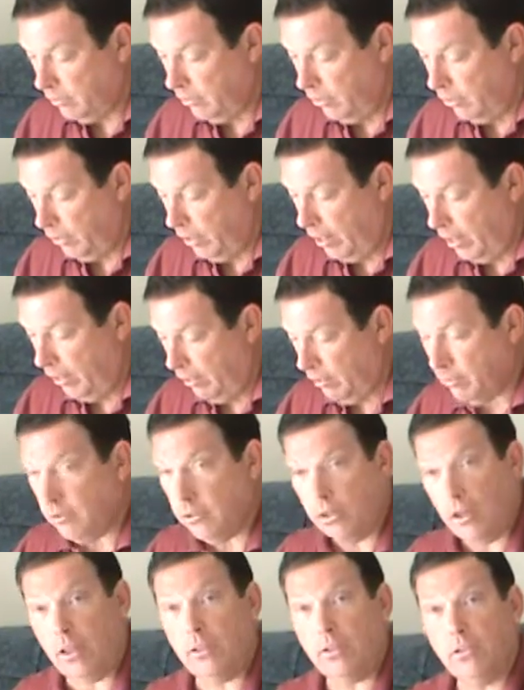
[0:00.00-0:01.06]
Okay,
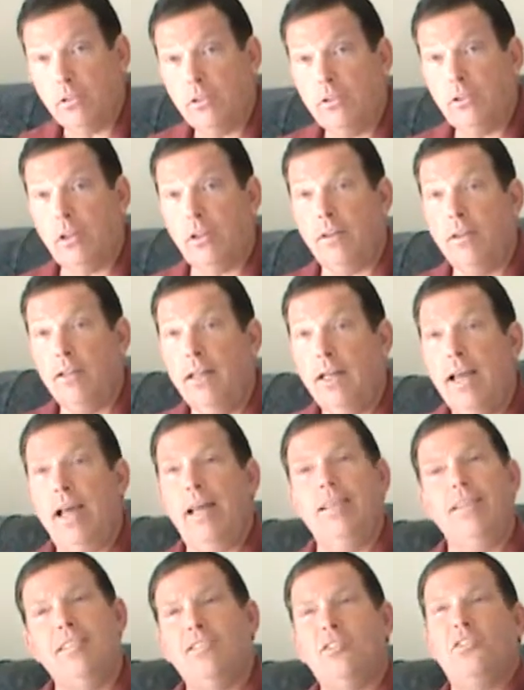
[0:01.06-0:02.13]
good.
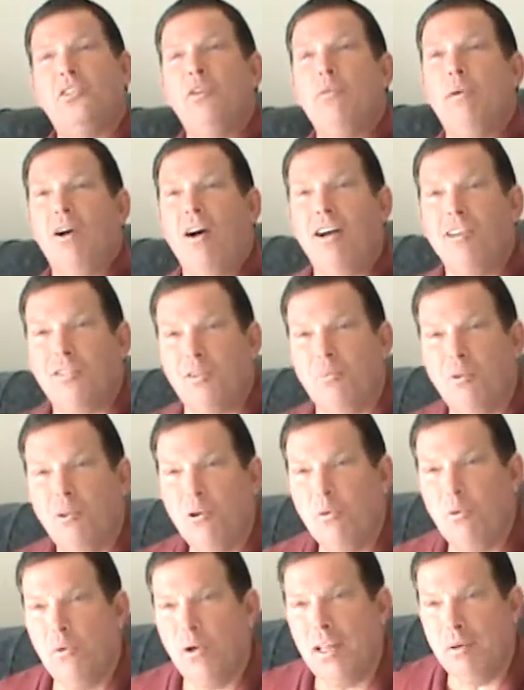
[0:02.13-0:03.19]
This is going to be awesome.
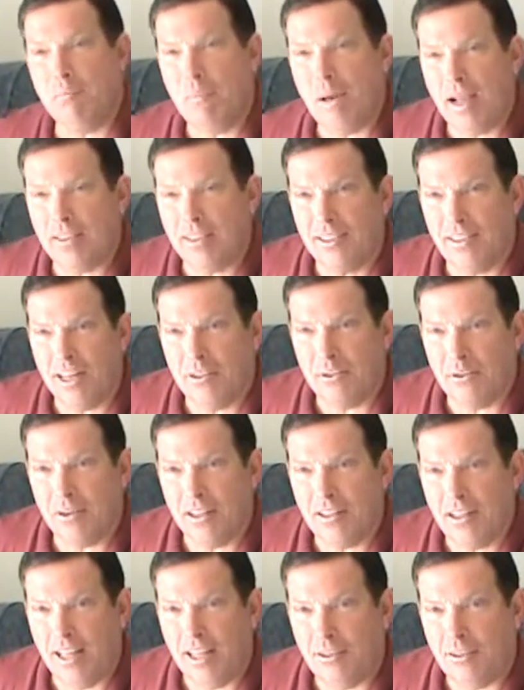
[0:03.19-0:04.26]
When we get back together in
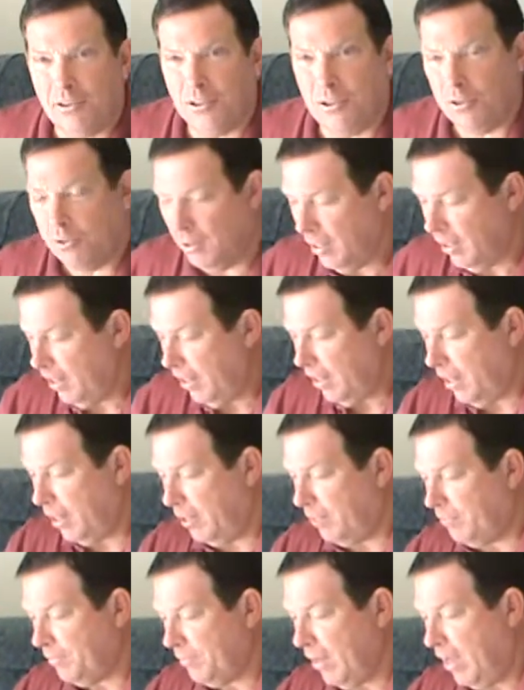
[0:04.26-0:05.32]
a date or 2,
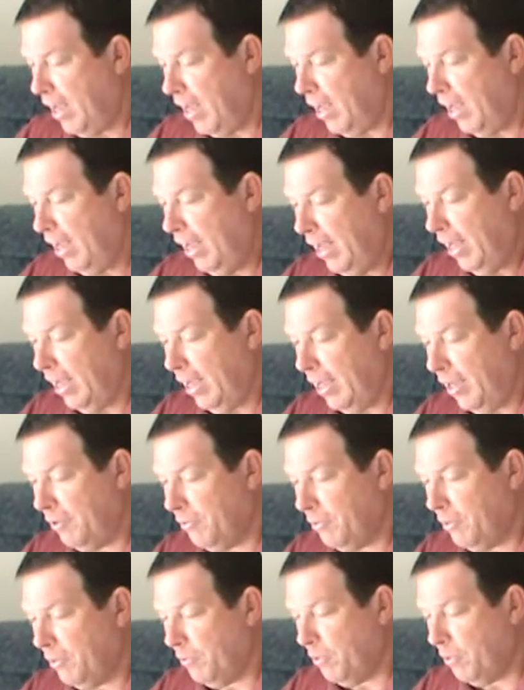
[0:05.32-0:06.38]
we're
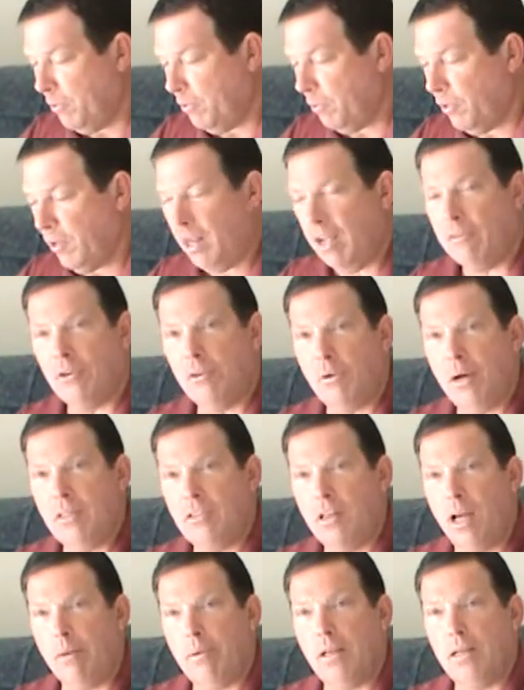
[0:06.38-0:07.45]
going to have a great
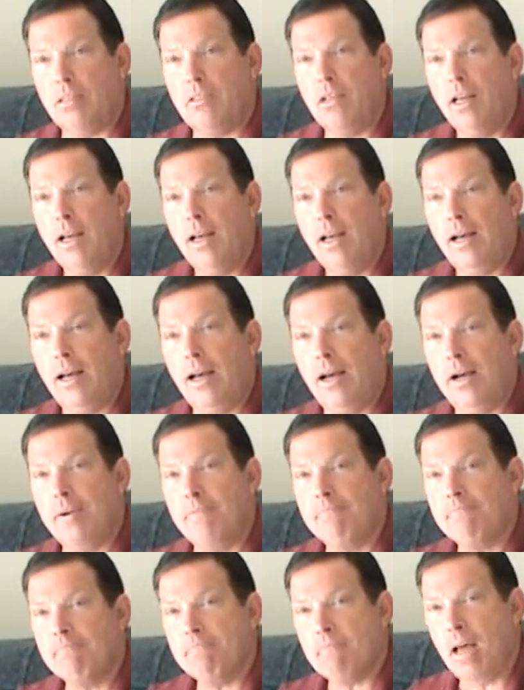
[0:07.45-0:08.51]
time, because
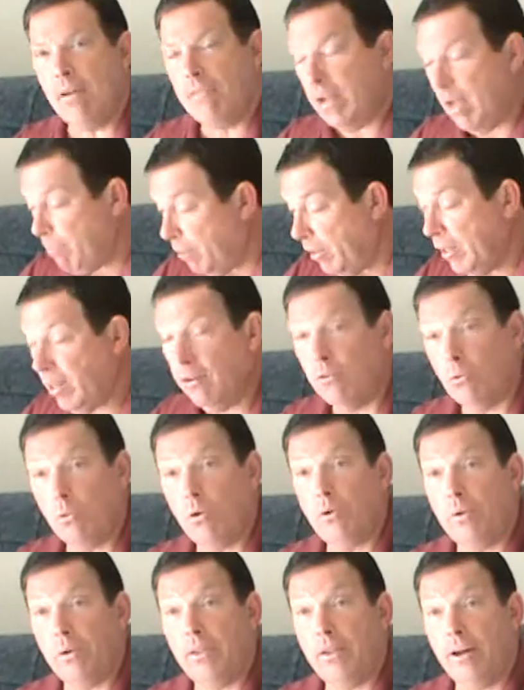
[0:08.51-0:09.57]
I've got plenty to
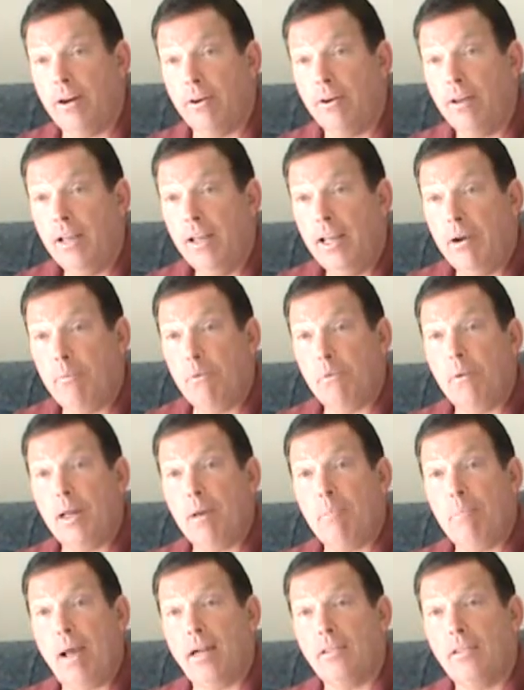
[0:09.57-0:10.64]
work with here. And when we
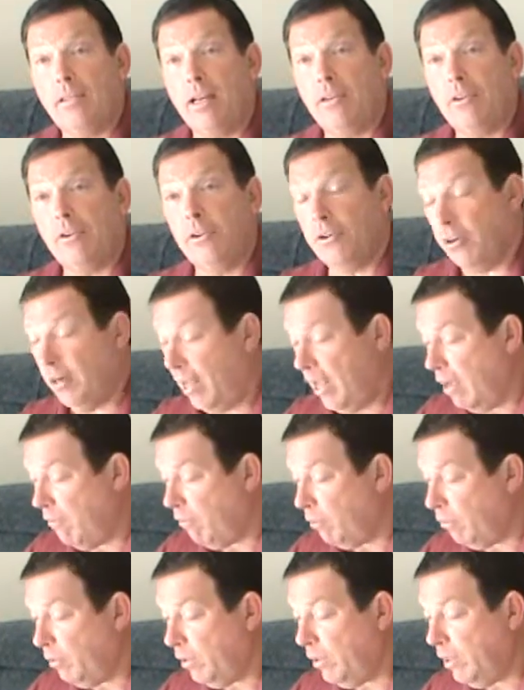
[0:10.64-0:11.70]
get back together, you're going to have a
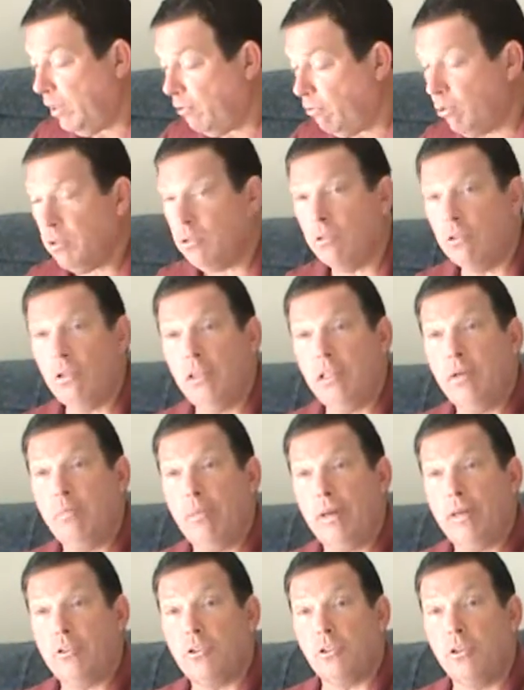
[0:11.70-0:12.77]
really crystal clear
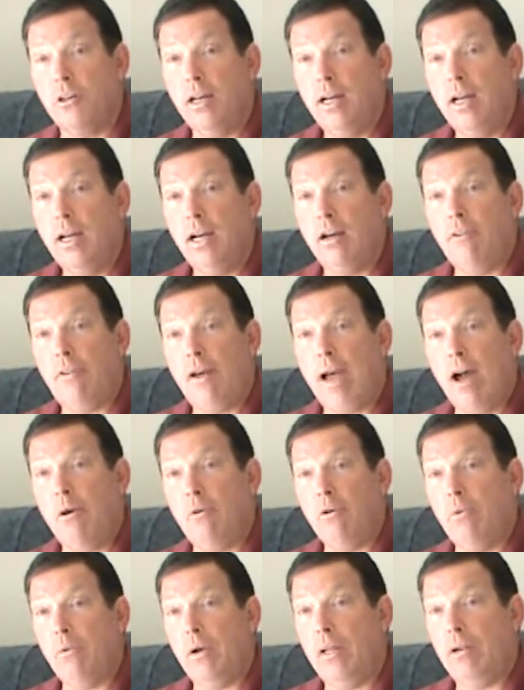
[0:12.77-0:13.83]
picture of how
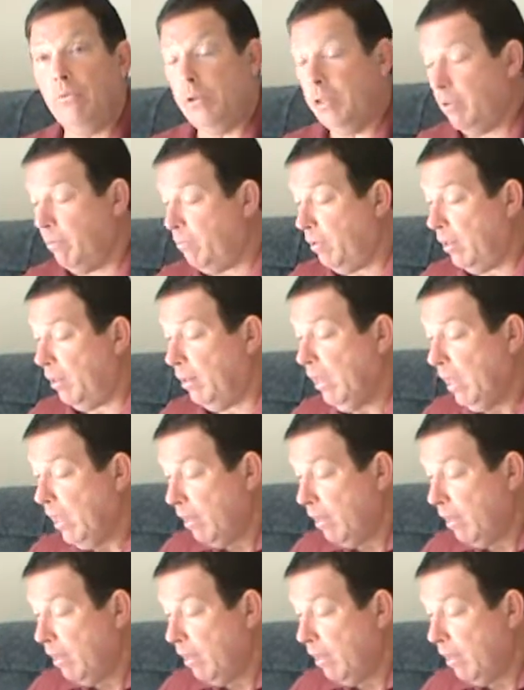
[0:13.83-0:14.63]
and when we can be